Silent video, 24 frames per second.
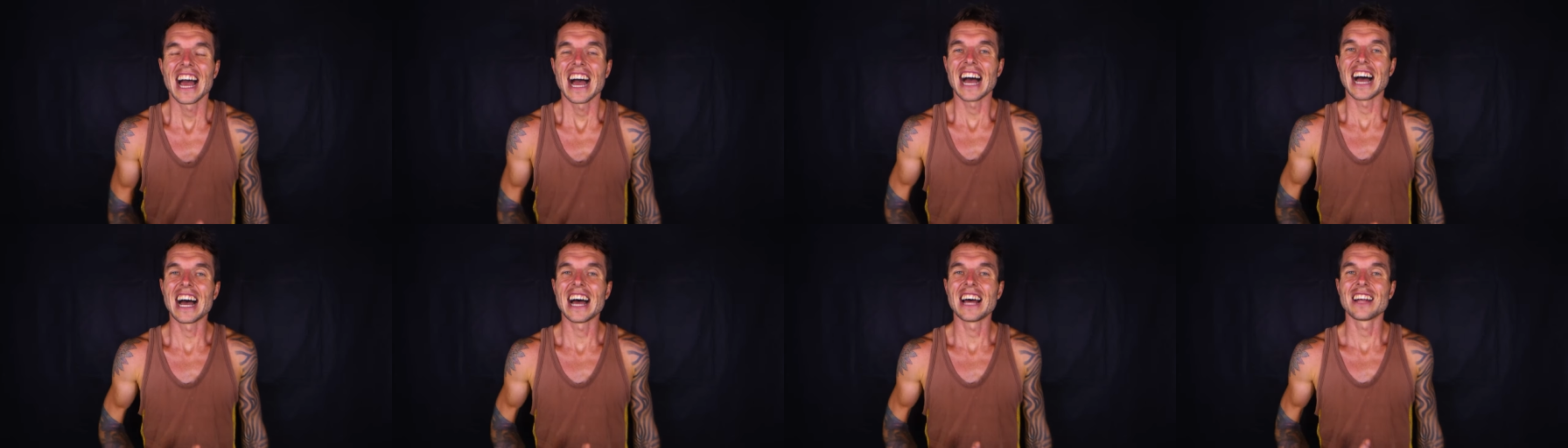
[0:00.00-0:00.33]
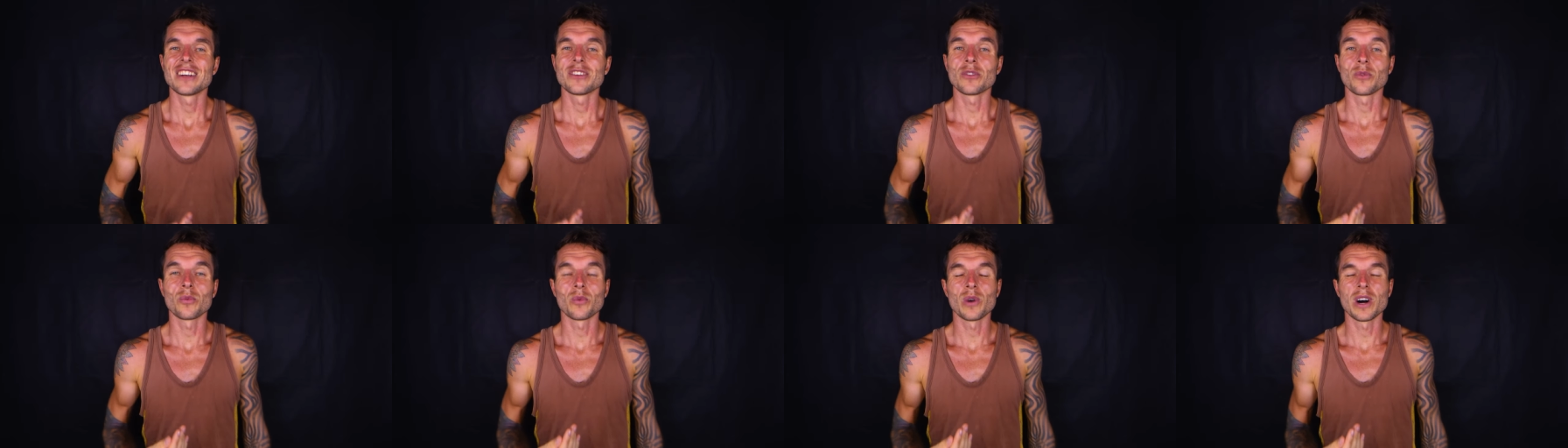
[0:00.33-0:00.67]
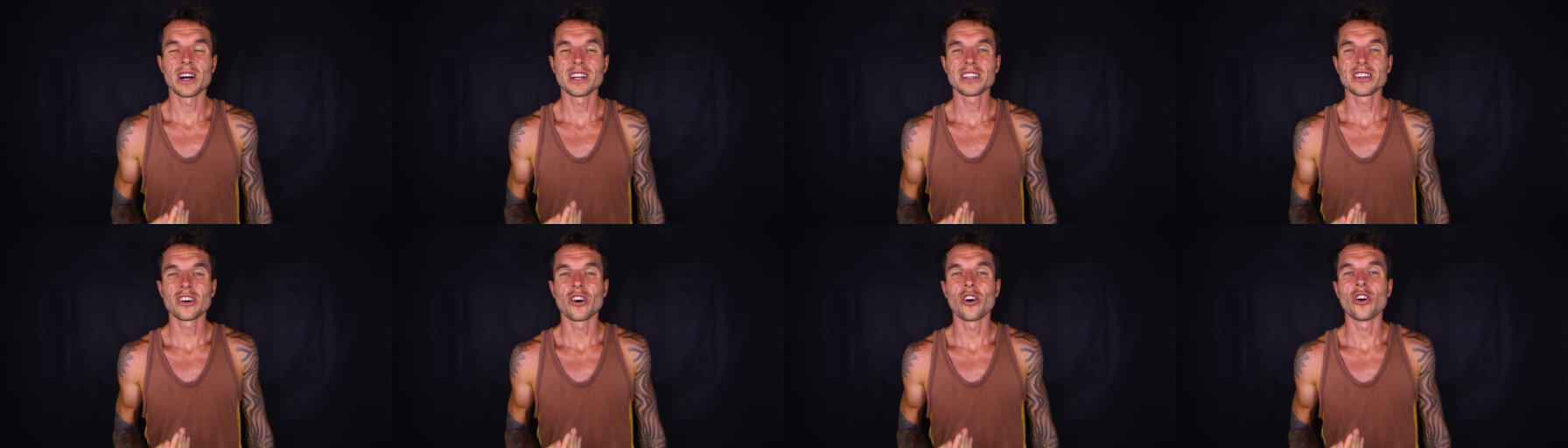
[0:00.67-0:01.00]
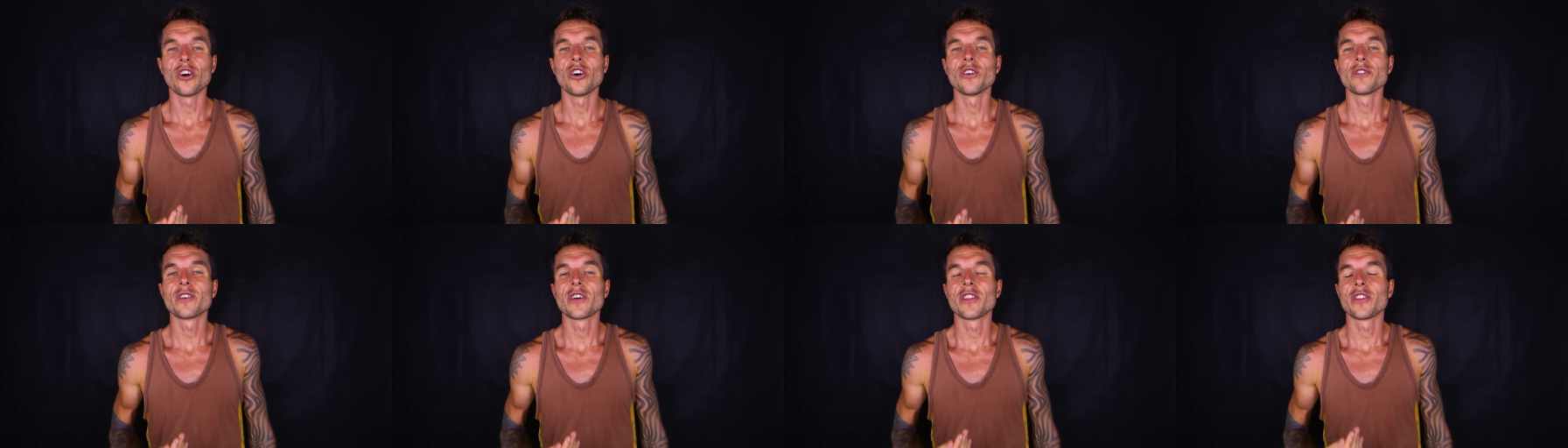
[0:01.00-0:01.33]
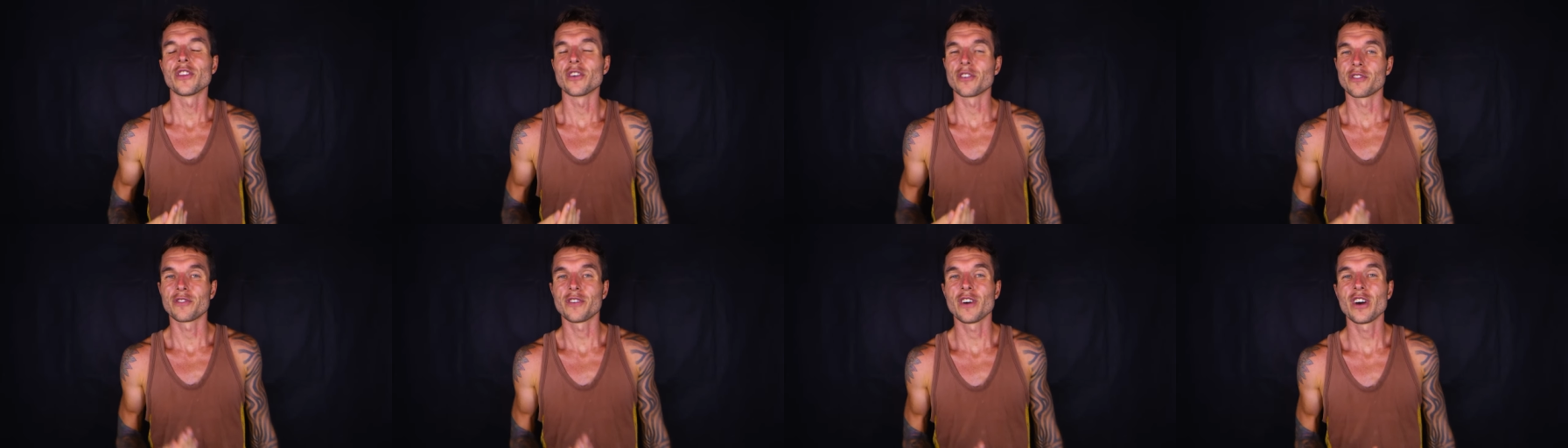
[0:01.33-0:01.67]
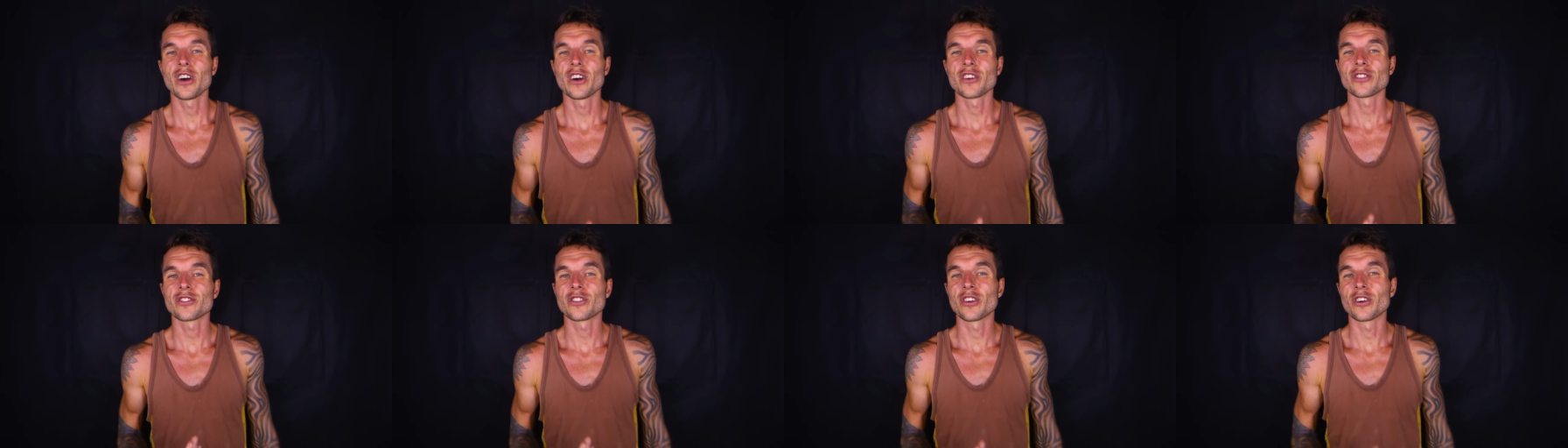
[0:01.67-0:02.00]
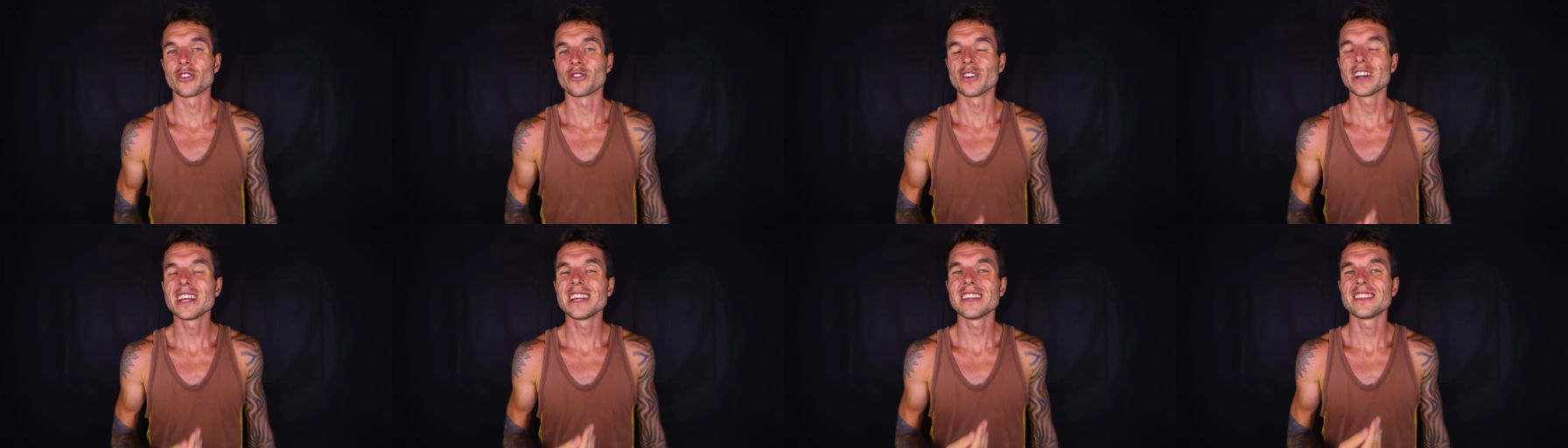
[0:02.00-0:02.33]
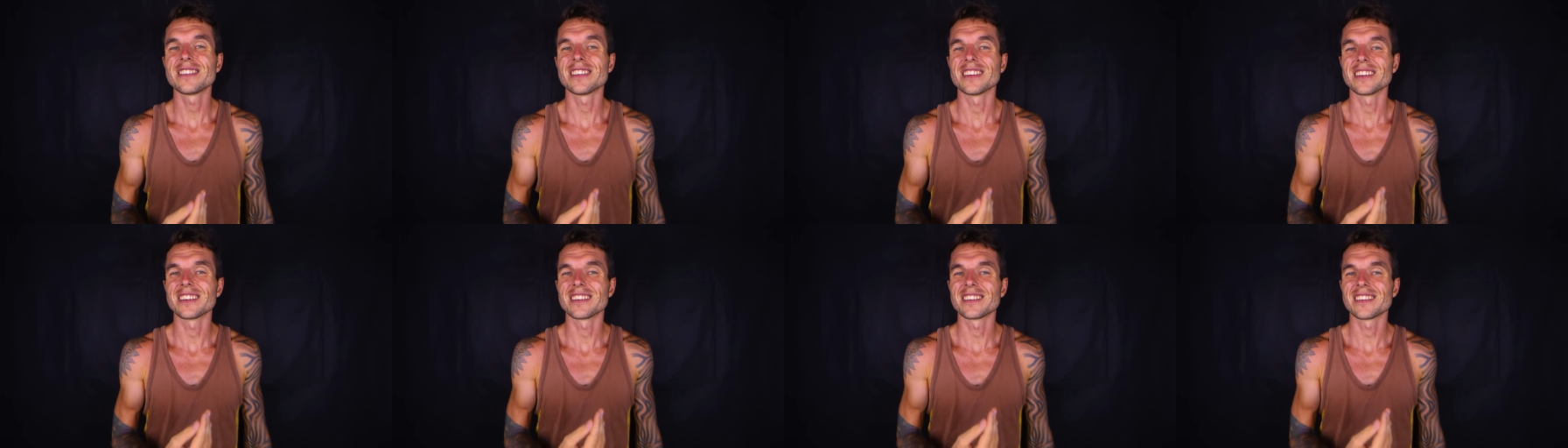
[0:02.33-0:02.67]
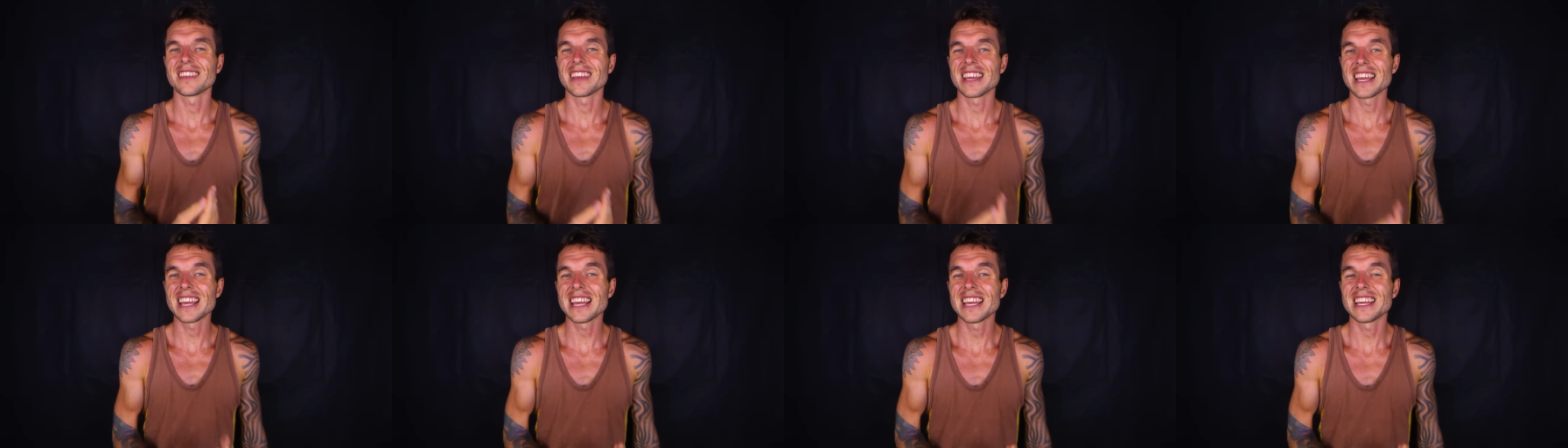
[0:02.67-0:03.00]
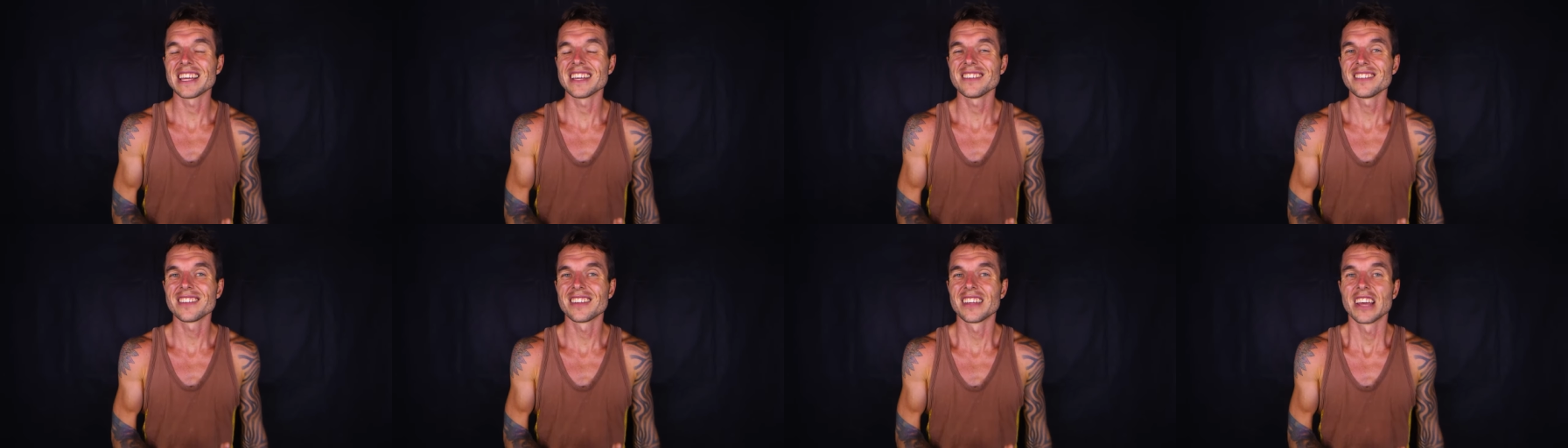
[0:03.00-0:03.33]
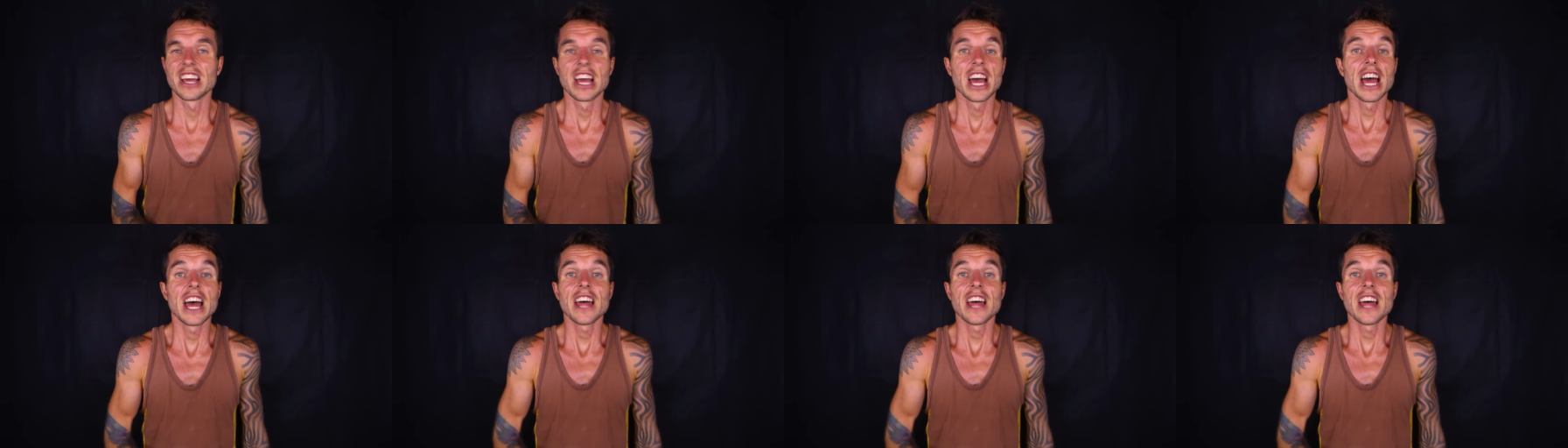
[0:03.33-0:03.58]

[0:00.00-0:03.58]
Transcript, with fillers: And one of the first reasons is